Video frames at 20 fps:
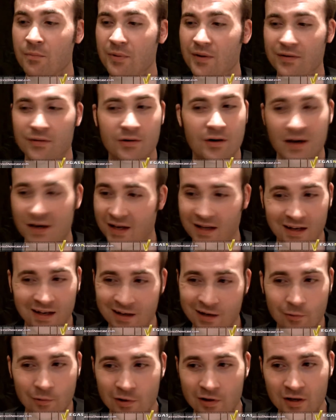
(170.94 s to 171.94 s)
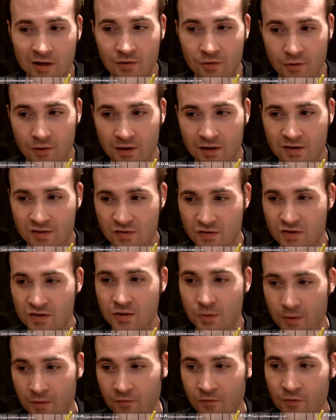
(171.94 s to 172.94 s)
but they're not getting anywhere either because they're
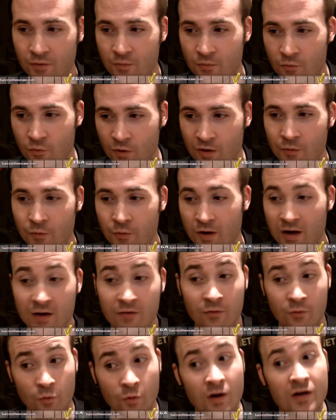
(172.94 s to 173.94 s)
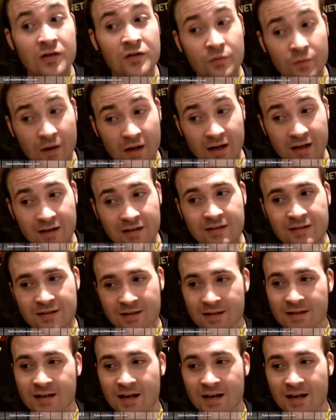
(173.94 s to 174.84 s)
just going from one wave or one trend to the